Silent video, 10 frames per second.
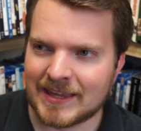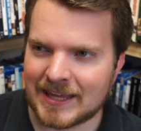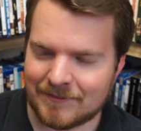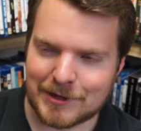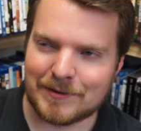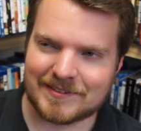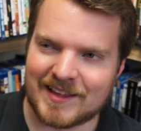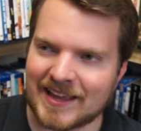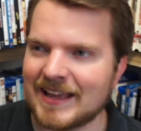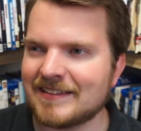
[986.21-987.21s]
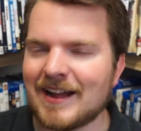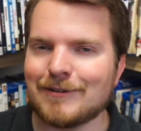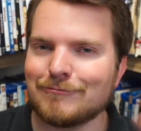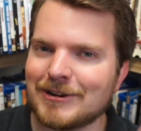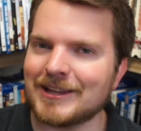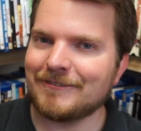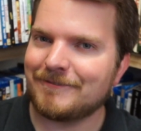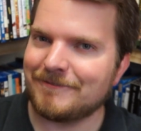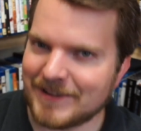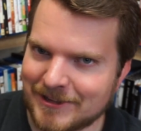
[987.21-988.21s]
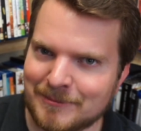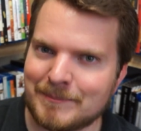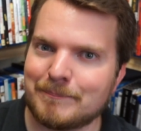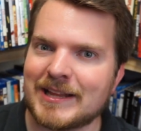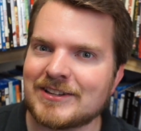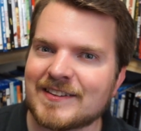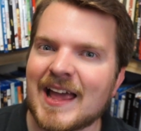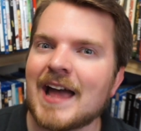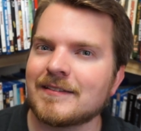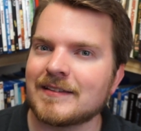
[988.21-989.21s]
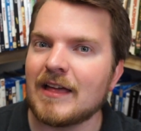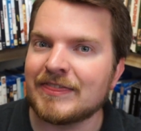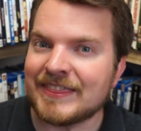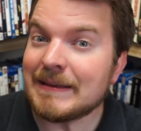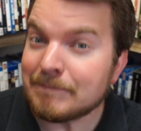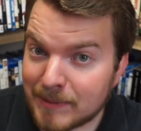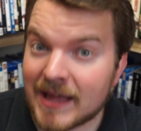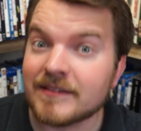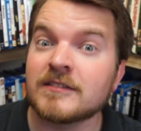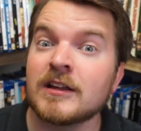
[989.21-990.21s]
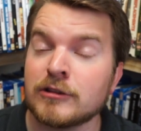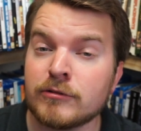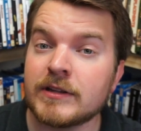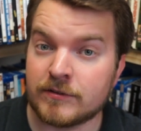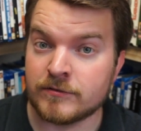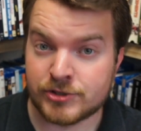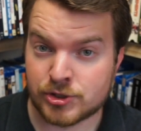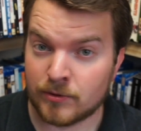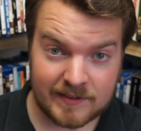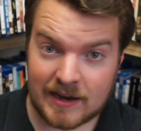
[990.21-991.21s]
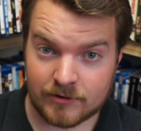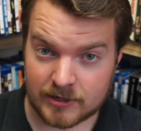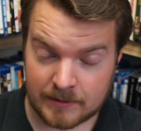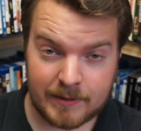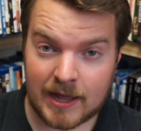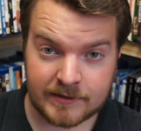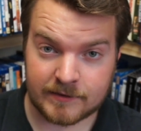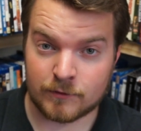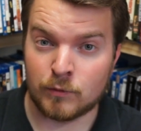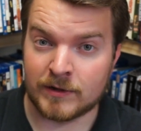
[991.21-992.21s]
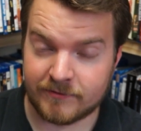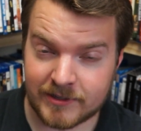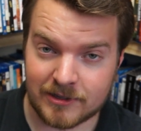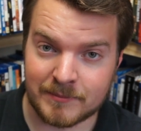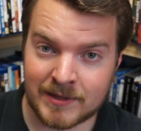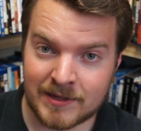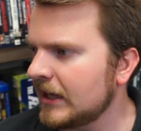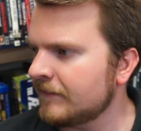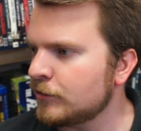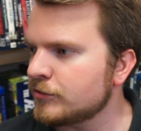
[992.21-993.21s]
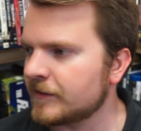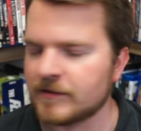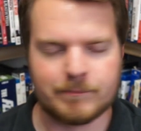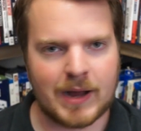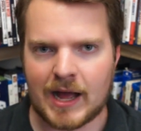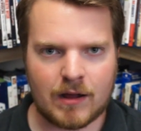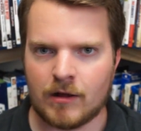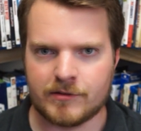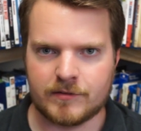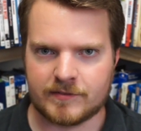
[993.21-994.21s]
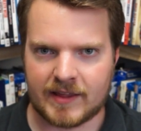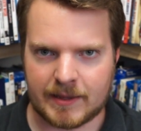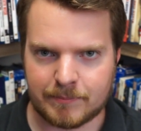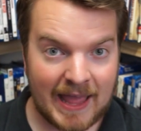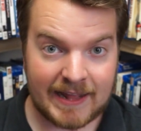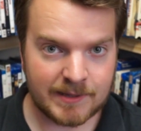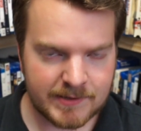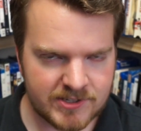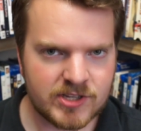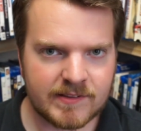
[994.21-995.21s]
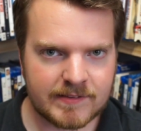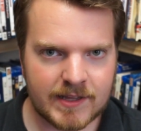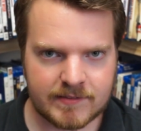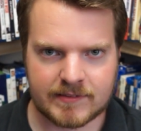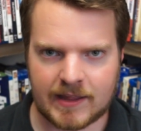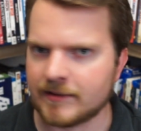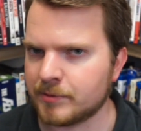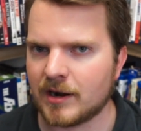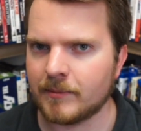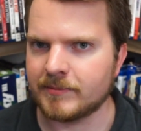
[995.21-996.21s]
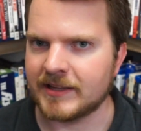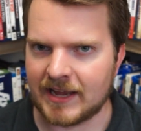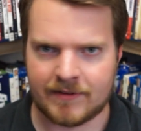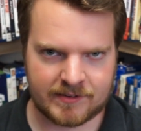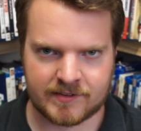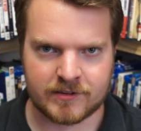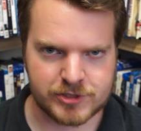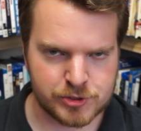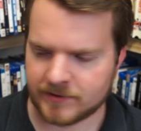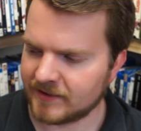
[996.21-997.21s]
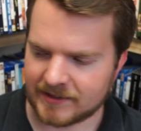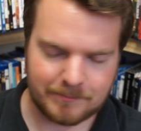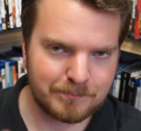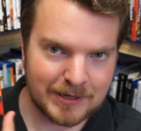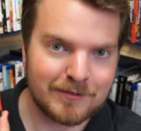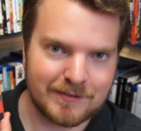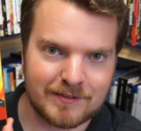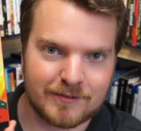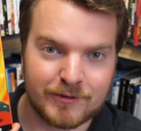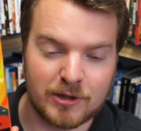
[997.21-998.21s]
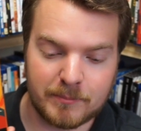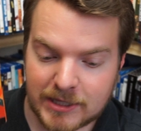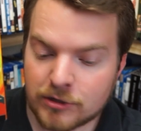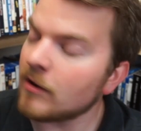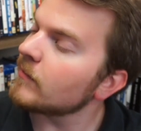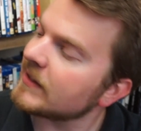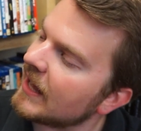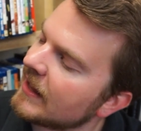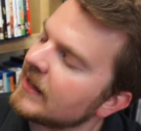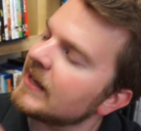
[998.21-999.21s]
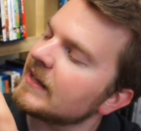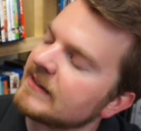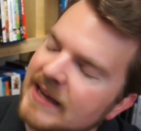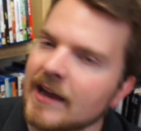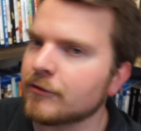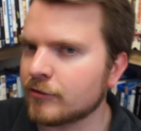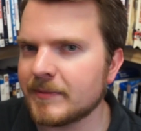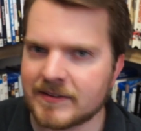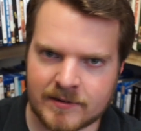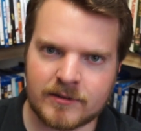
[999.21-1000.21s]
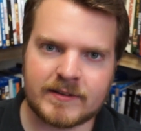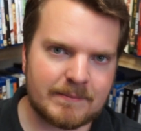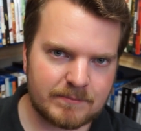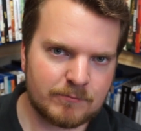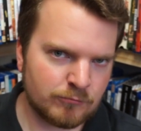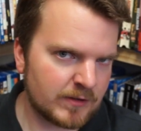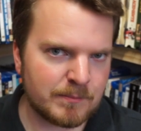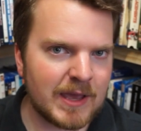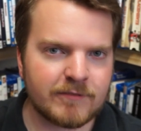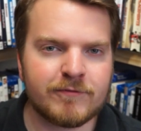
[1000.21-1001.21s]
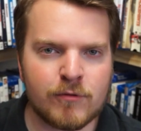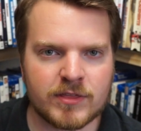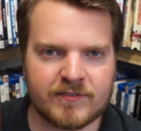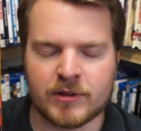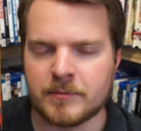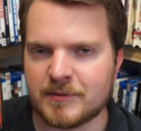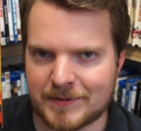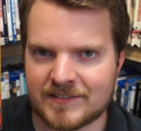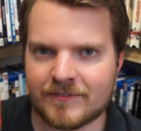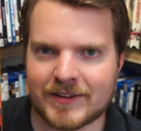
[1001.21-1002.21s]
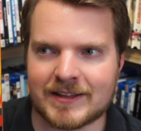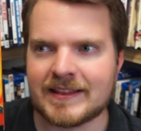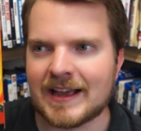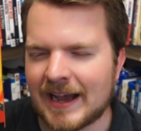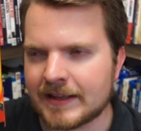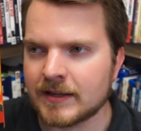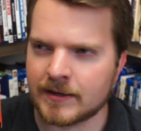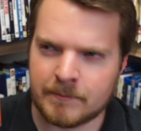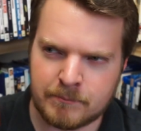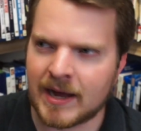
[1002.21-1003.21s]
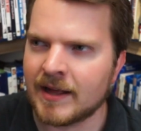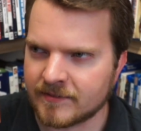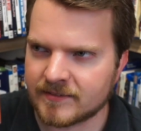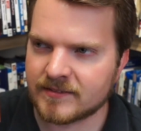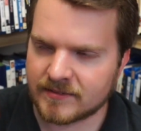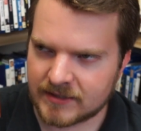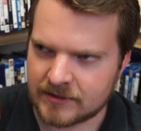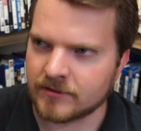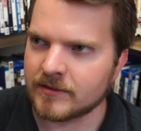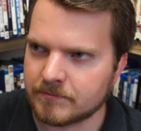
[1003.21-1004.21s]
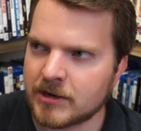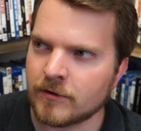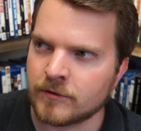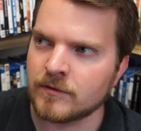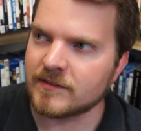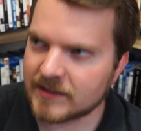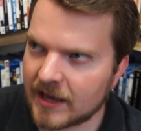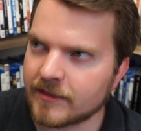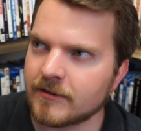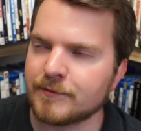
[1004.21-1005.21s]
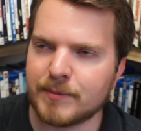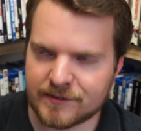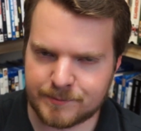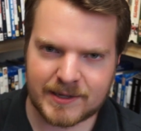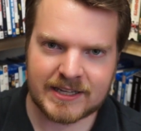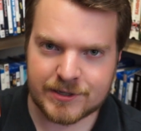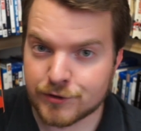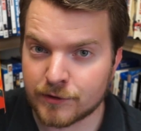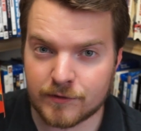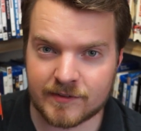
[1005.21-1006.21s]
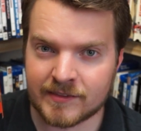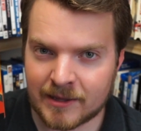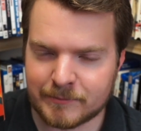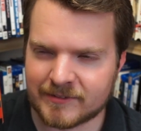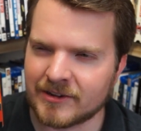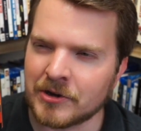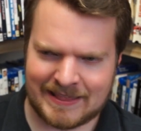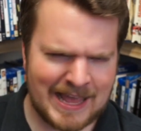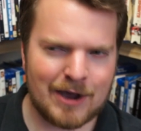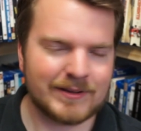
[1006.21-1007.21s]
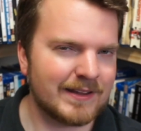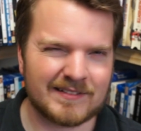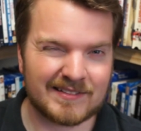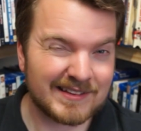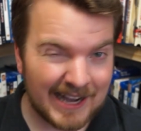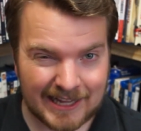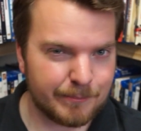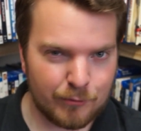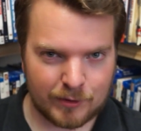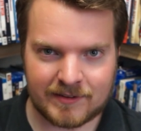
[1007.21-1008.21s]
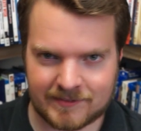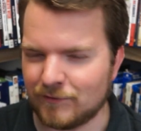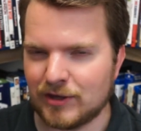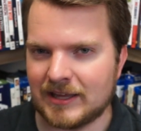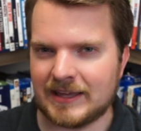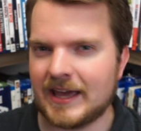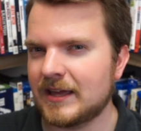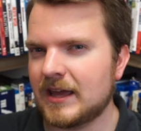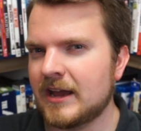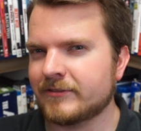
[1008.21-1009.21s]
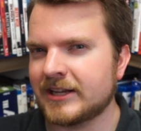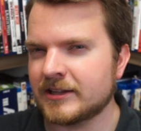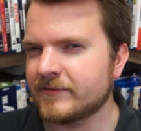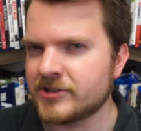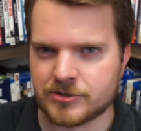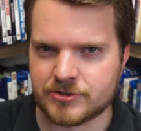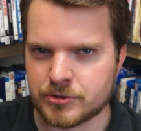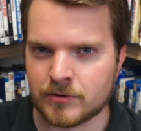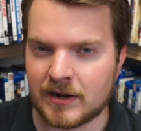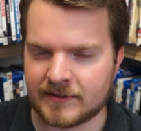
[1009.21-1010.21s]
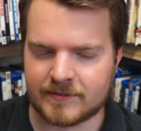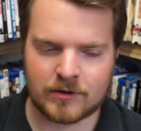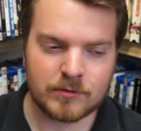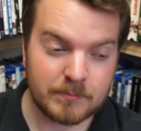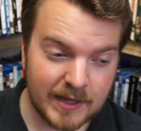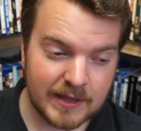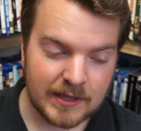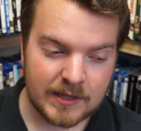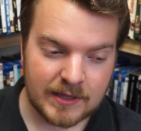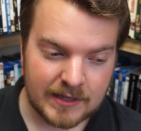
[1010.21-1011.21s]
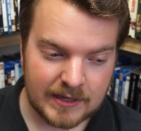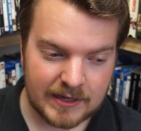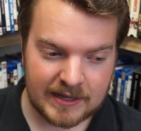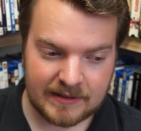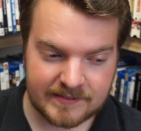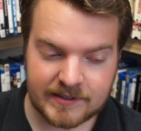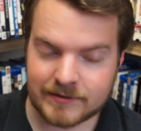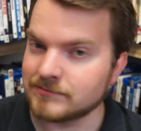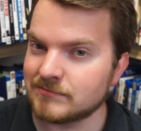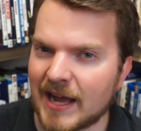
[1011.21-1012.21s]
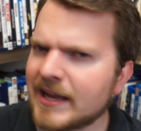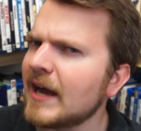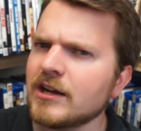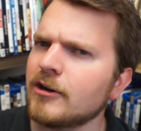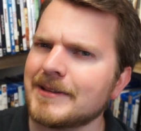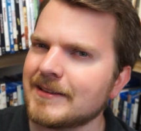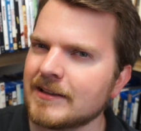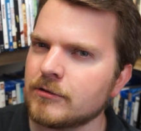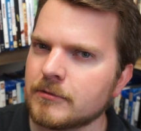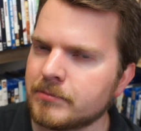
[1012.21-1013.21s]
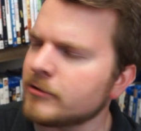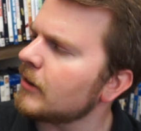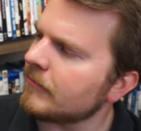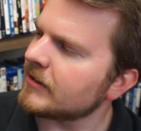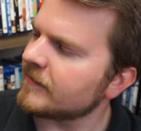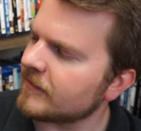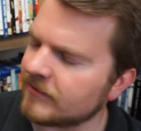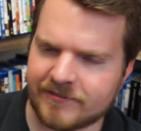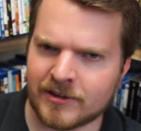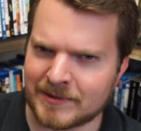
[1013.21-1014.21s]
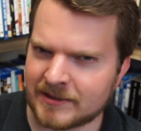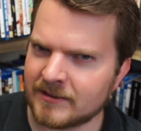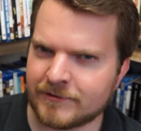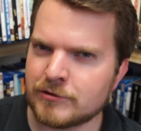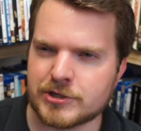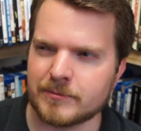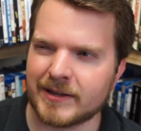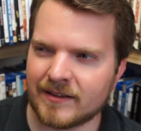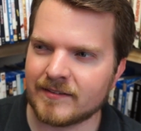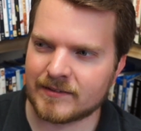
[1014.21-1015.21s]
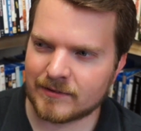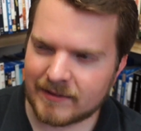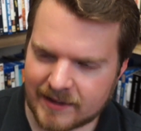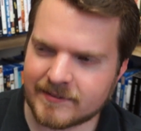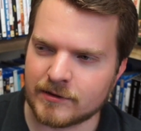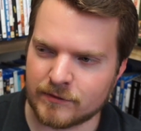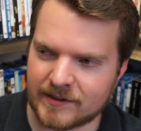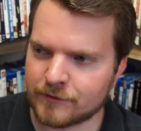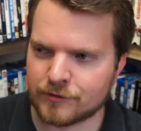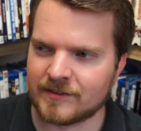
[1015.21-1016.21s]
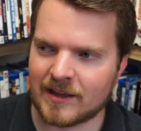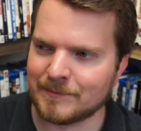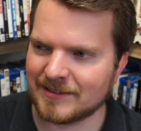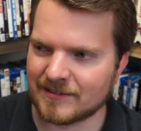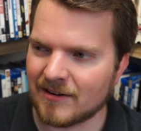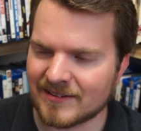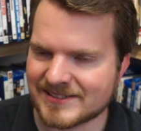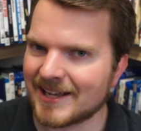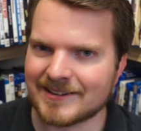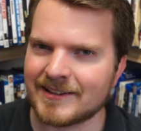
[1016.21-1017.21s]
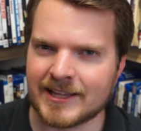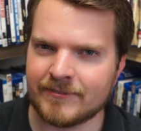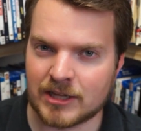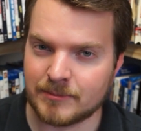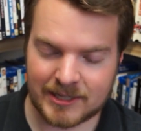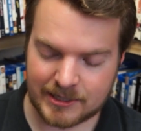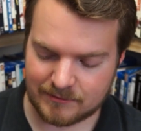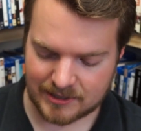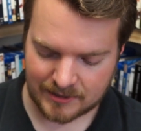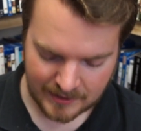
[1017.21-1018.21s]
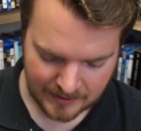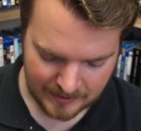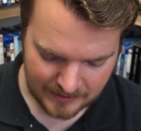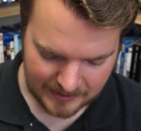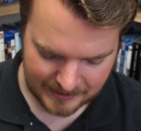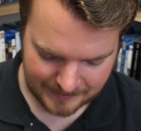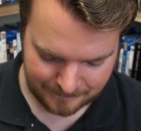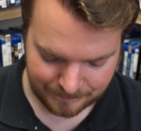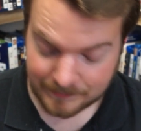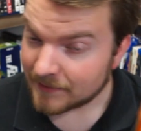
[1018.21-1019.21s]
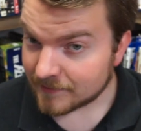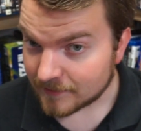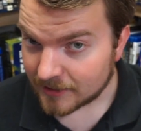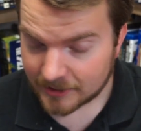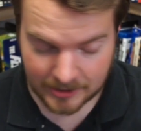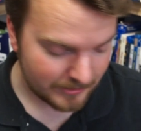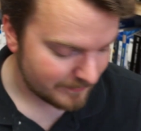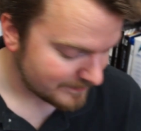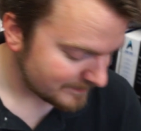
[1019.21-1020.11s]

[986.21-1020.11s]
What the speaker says: Even though it's like, it's not really a film, but it just has the best Looney Tunes shorts ever compiled into one film. If you just bought all those like Platinum Edition sets, that's probably every single short that appears in this film. But you don't get the extra material that was made for the film specifically that kind of combines, the cartoons together. It's Bugs Bunny introducing them, so nowadays it's kind of pointless if you can get every individual short on its own. But still, I kind of hope that they do a Blu-ray release of the film in the future because, like I said, those extra segments aren't technically available anywhere. So there you go.